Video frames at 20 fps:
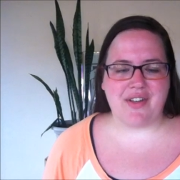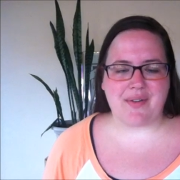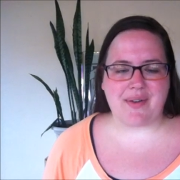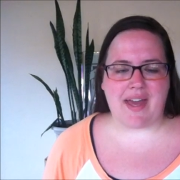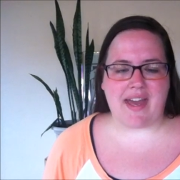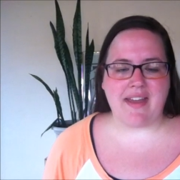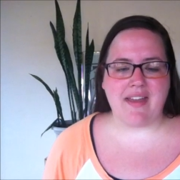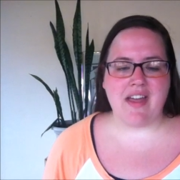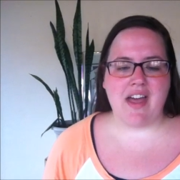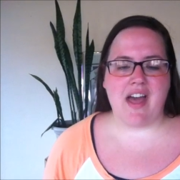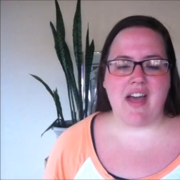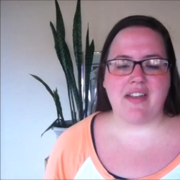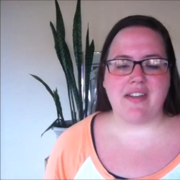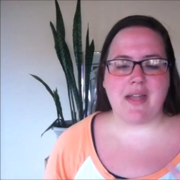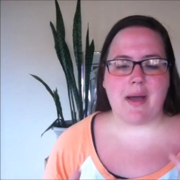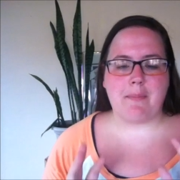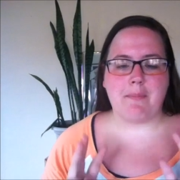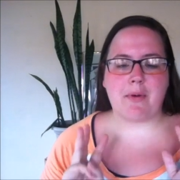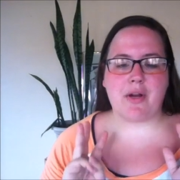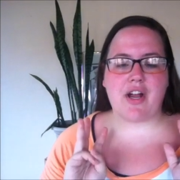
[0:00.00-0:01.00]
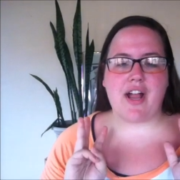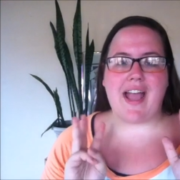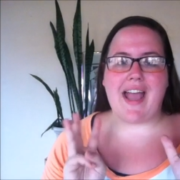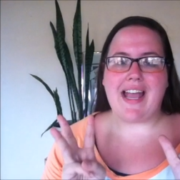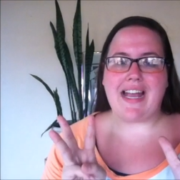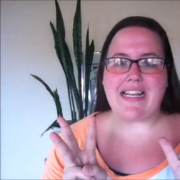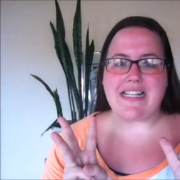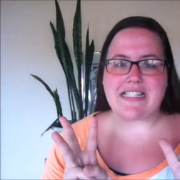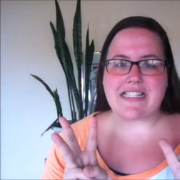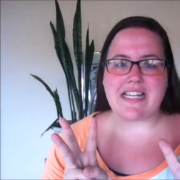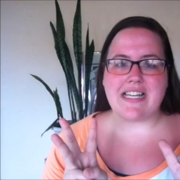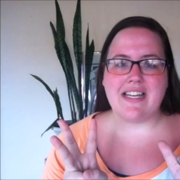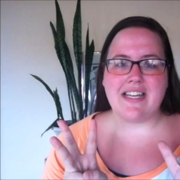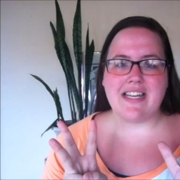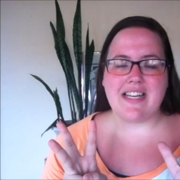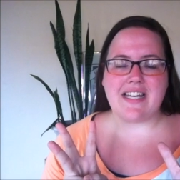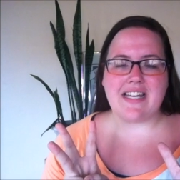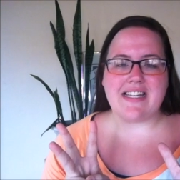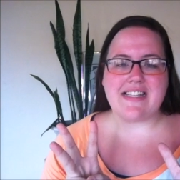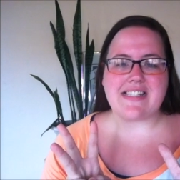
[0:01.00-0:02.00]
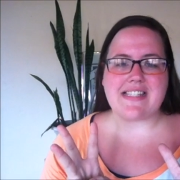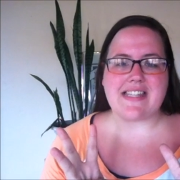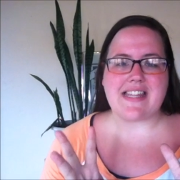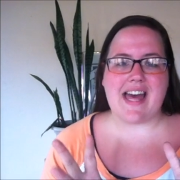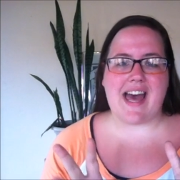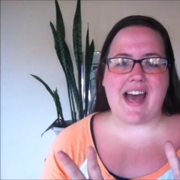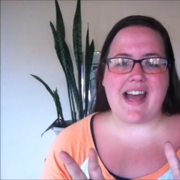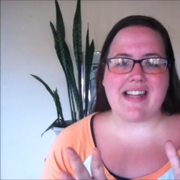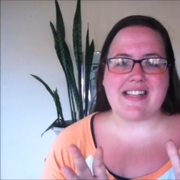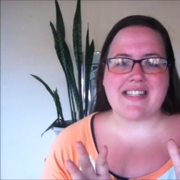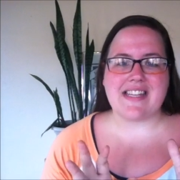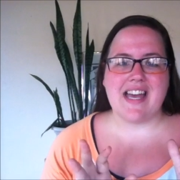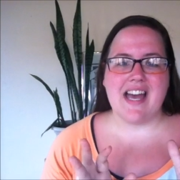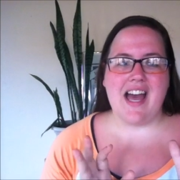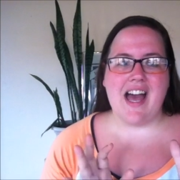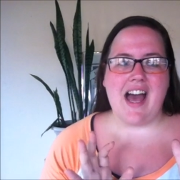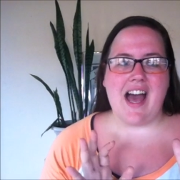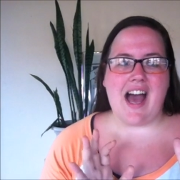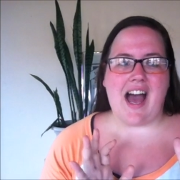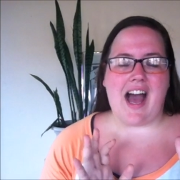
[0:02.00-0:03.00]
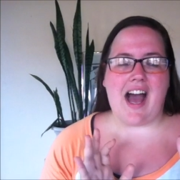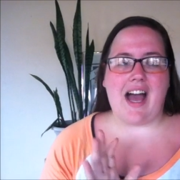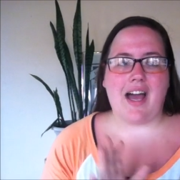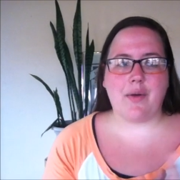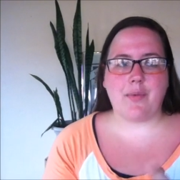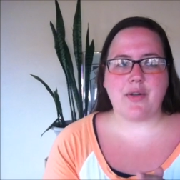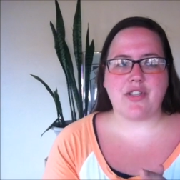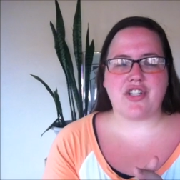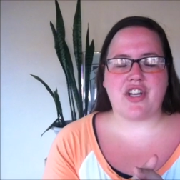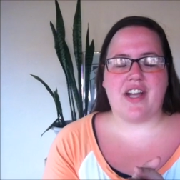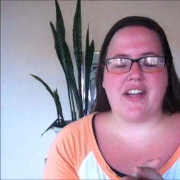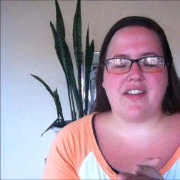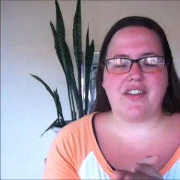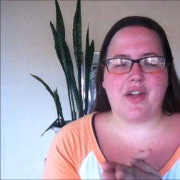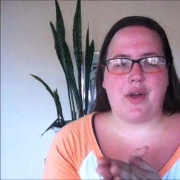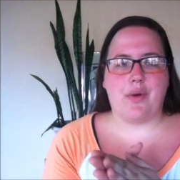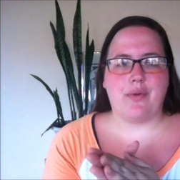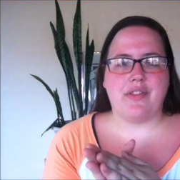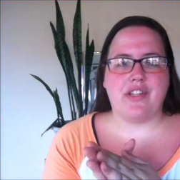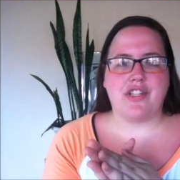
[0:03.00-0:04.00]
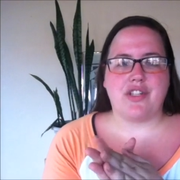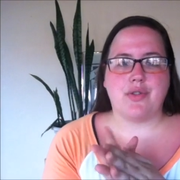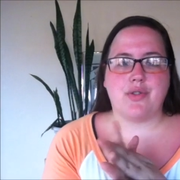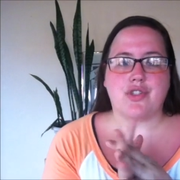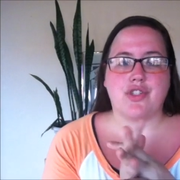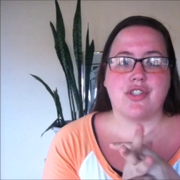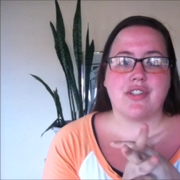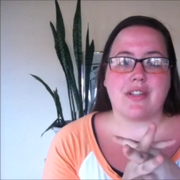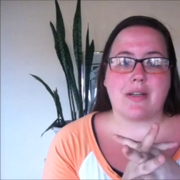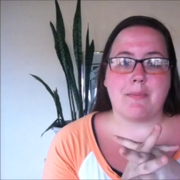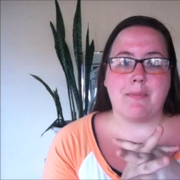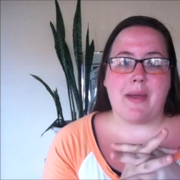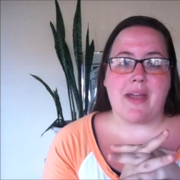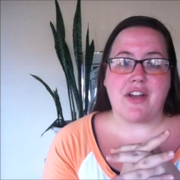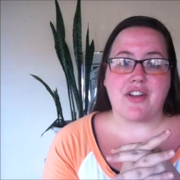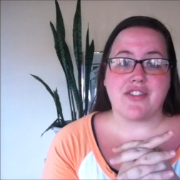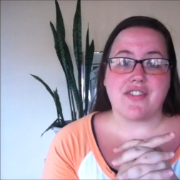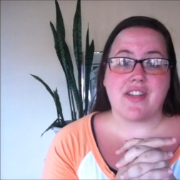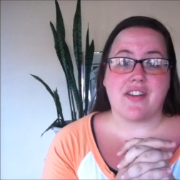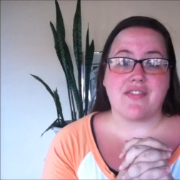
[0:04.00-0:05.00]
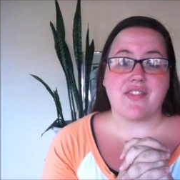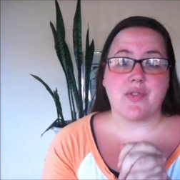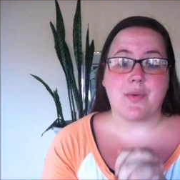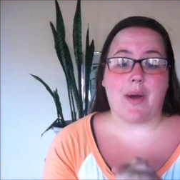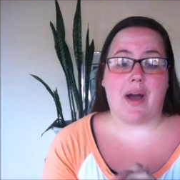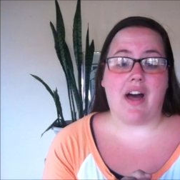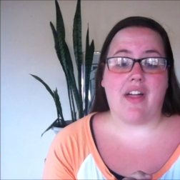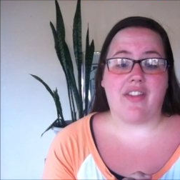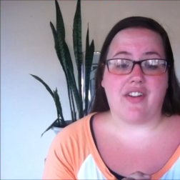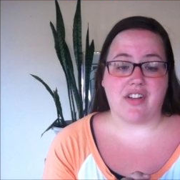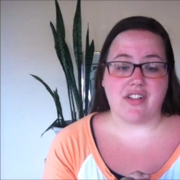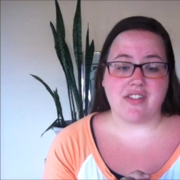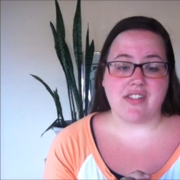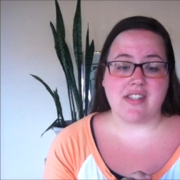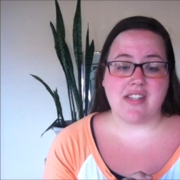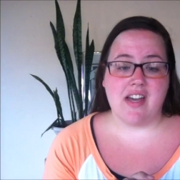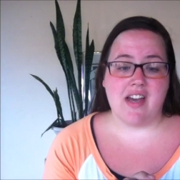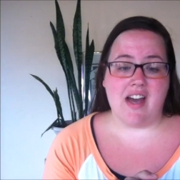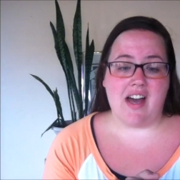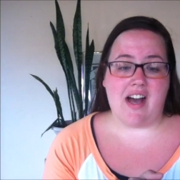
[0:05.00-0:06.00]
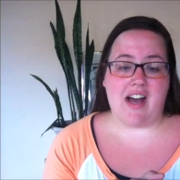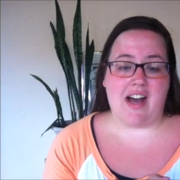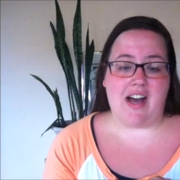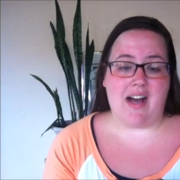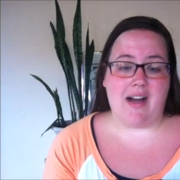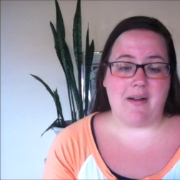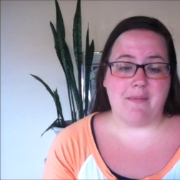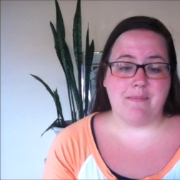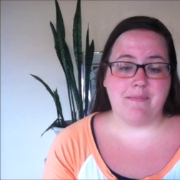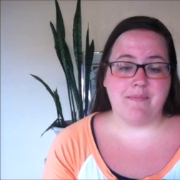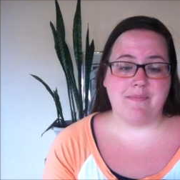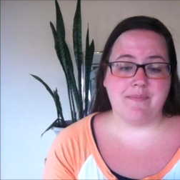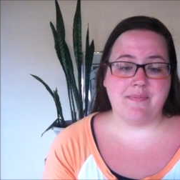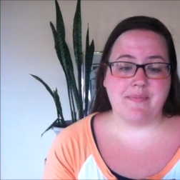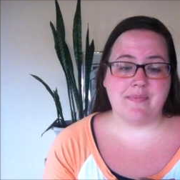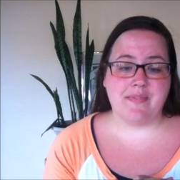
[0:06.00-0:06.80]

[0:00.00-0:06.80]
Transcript: Okay, number eight is that I wish I had known that you shouldn't compare yourself to others um,